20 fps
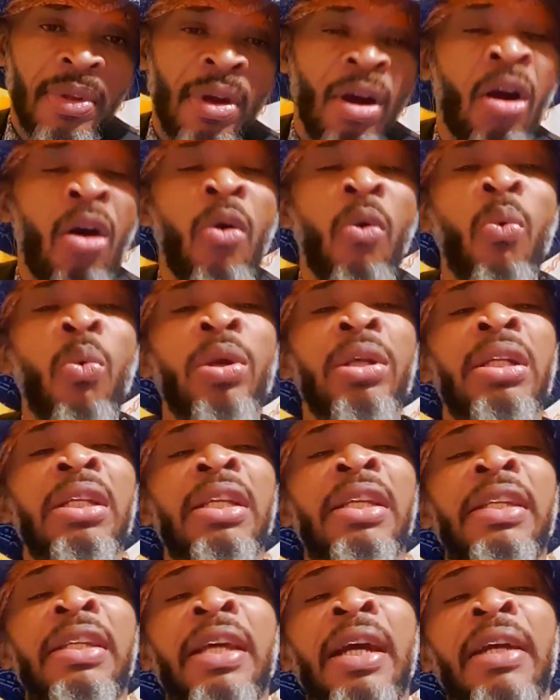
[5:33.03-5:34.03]
How would
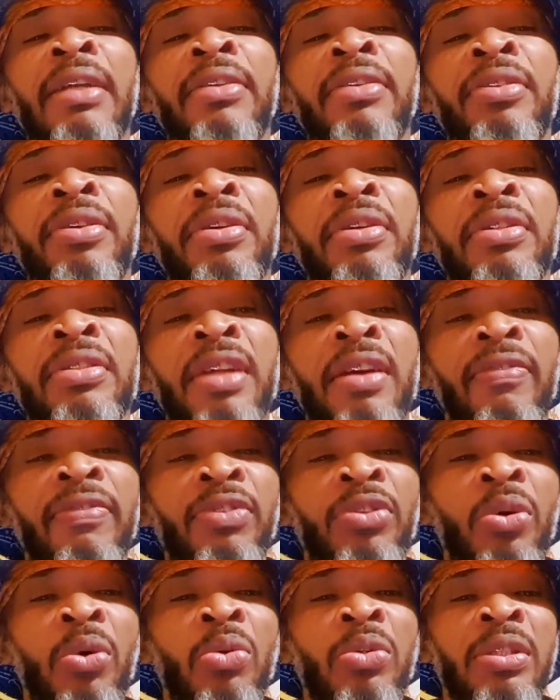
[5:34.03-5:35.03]
detectors
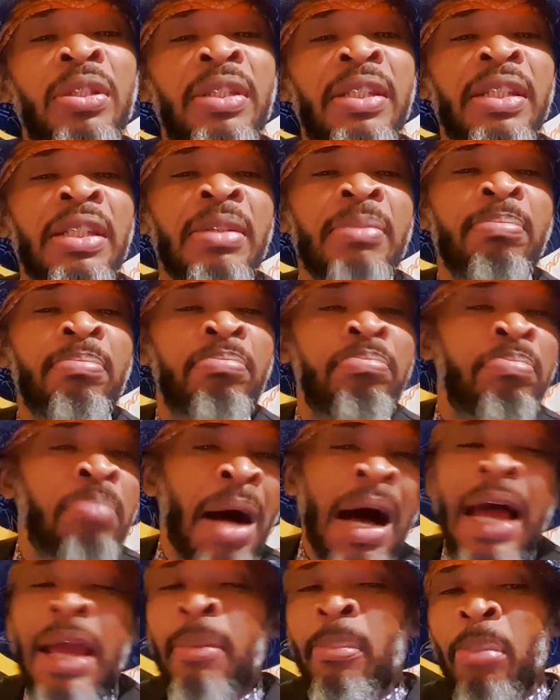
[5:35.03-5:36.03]
of those things
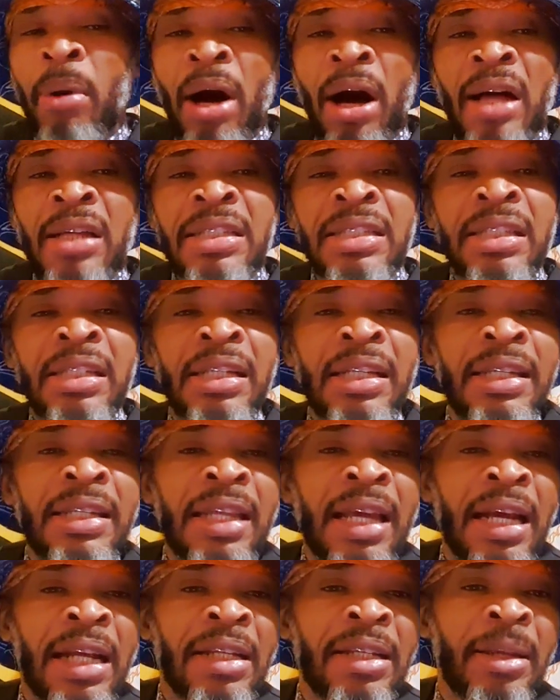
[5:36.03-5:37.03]
bypass the
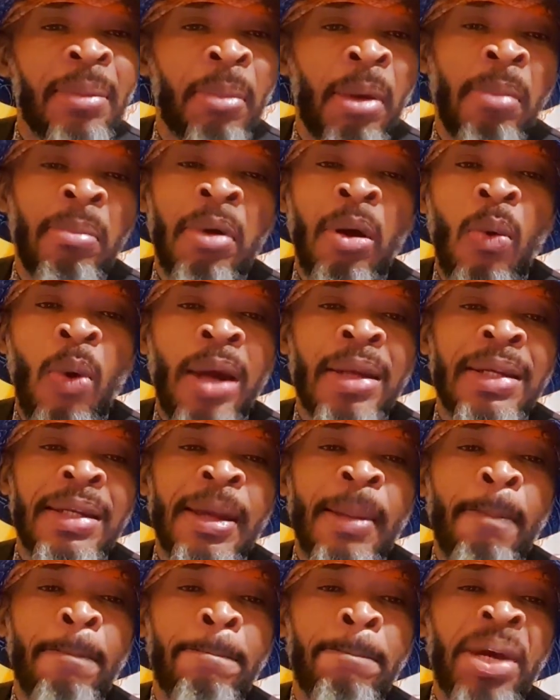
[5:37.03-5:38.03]
detection? Remember one
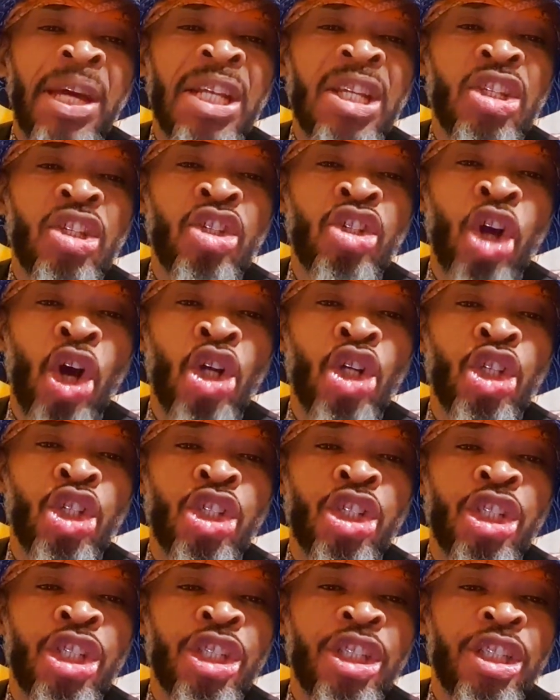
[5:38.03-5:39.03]
named Ben
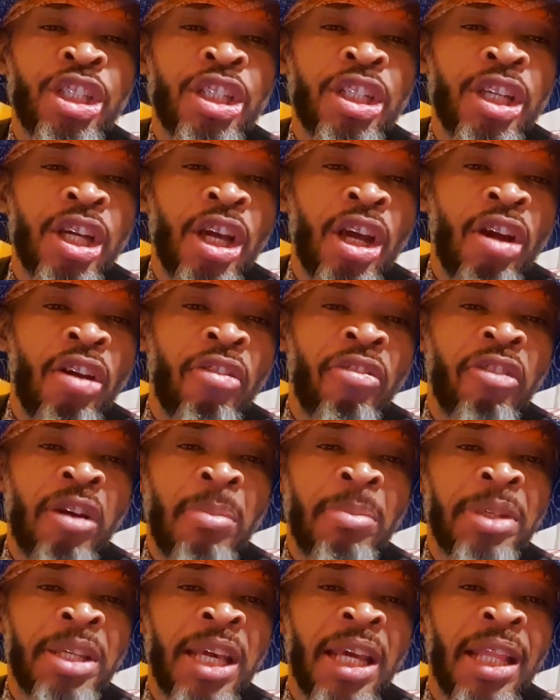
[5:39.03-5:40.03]
Johnson
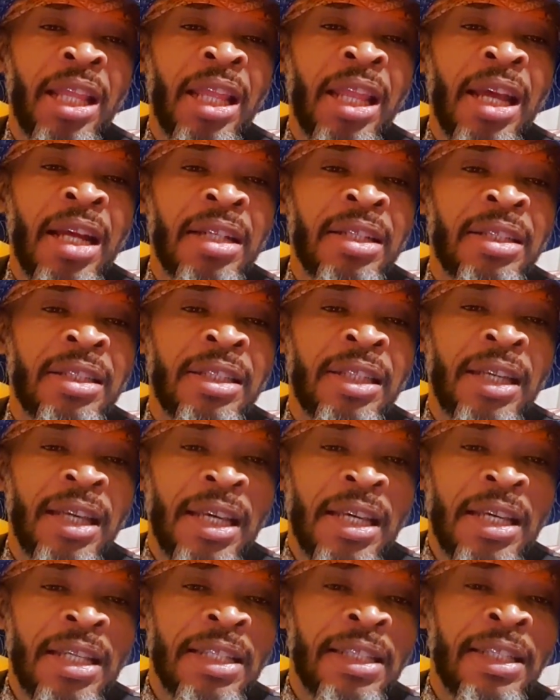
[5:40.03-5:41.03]
from Canada?
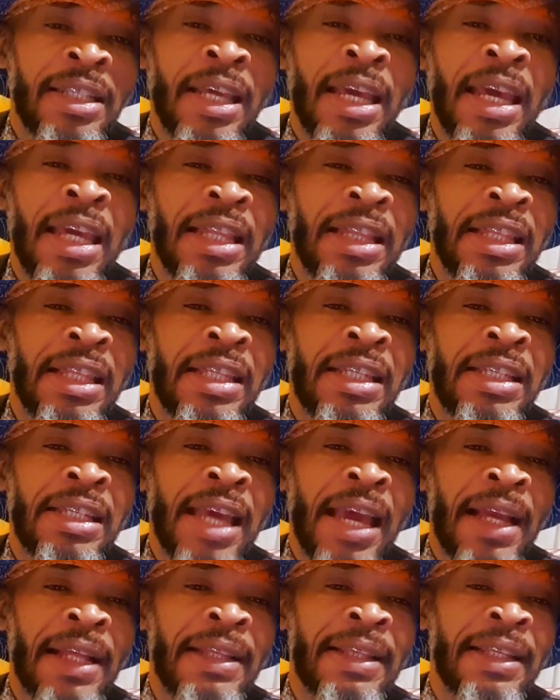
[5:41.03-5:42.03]
They
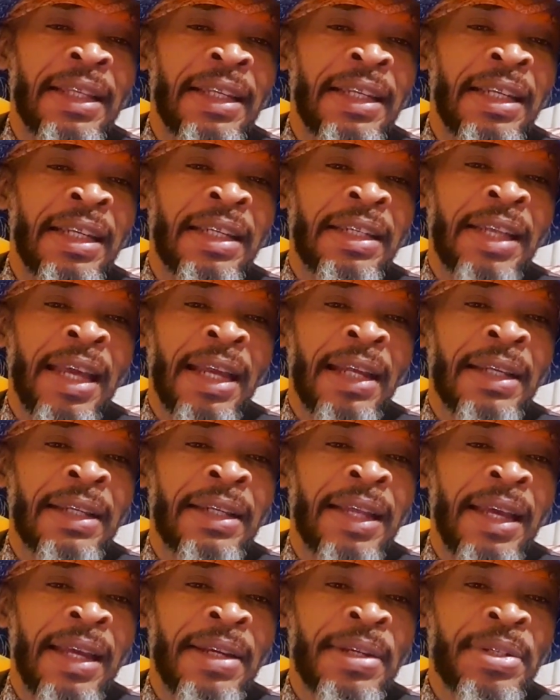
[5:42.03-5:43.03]
detected the
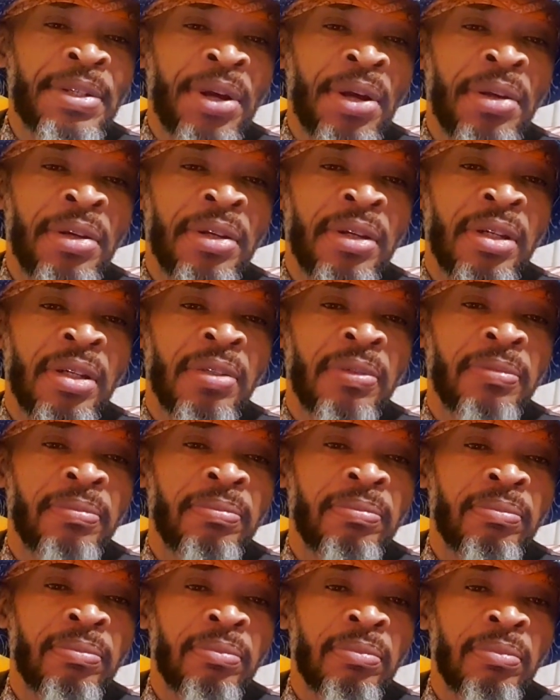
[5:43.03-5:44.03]
detectation
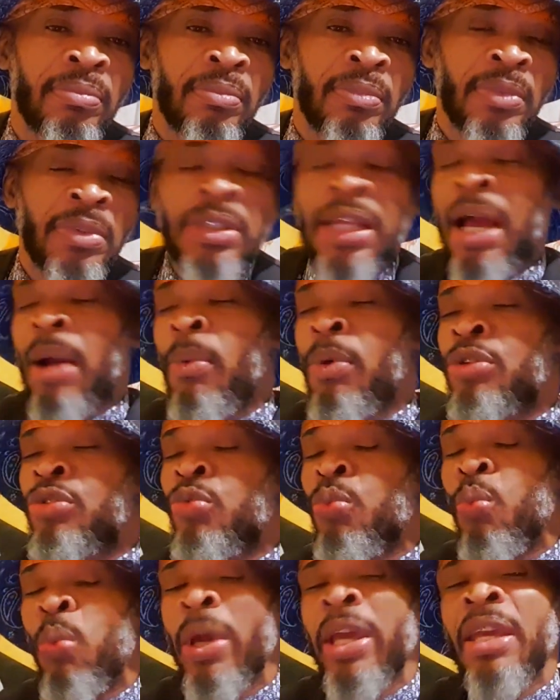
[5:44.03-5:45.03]
that was
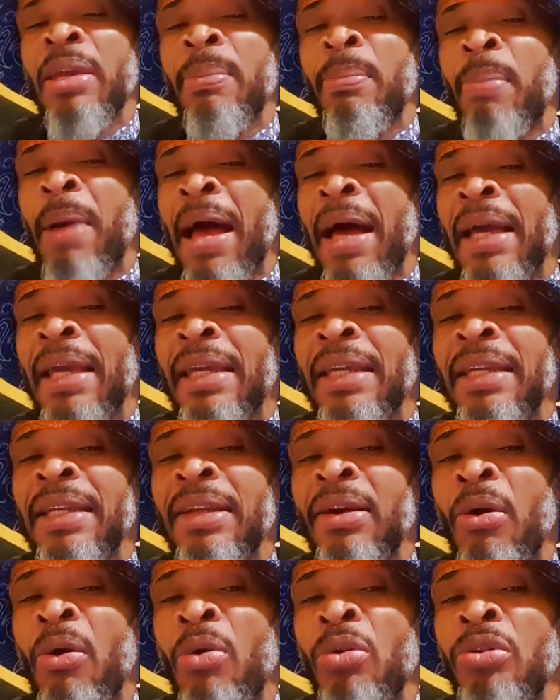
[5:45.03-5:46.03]
way back in
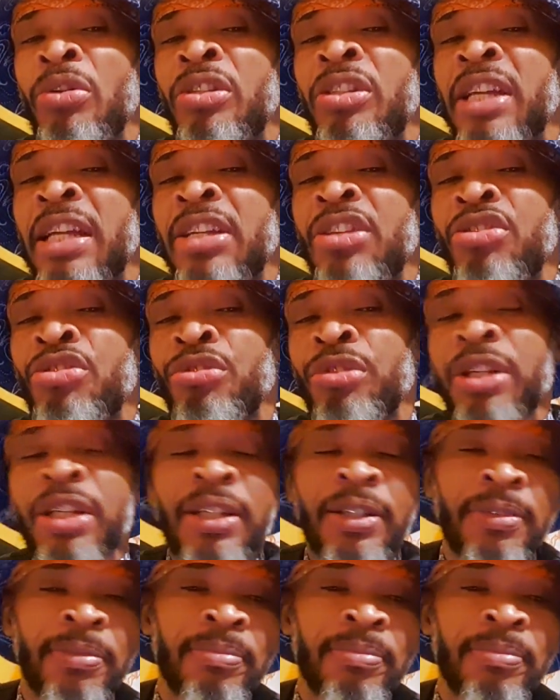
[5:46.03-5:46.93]
the old century.